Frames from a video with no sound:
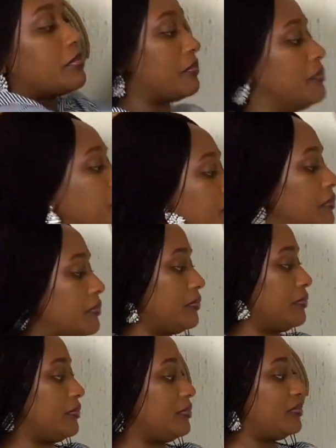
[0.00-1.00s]
act as if
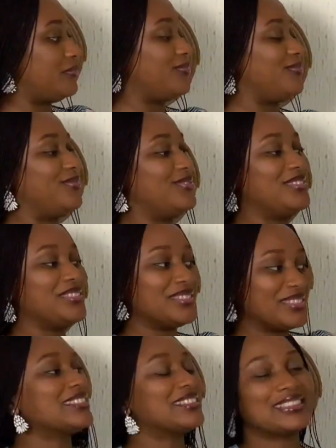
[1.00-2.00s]
you are pulling
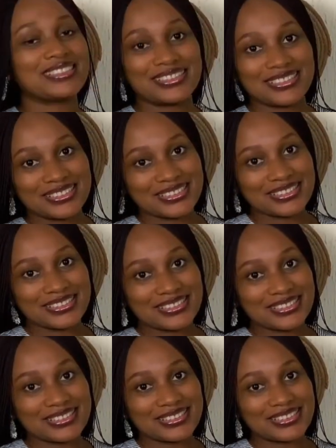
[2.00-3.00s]
the rope
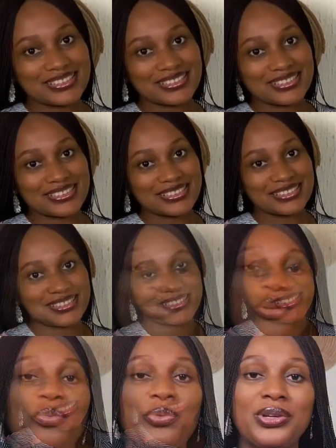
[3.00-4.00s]
down. Just act as if
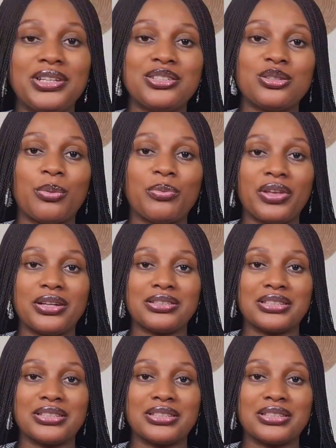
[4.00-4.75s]
you're pulling something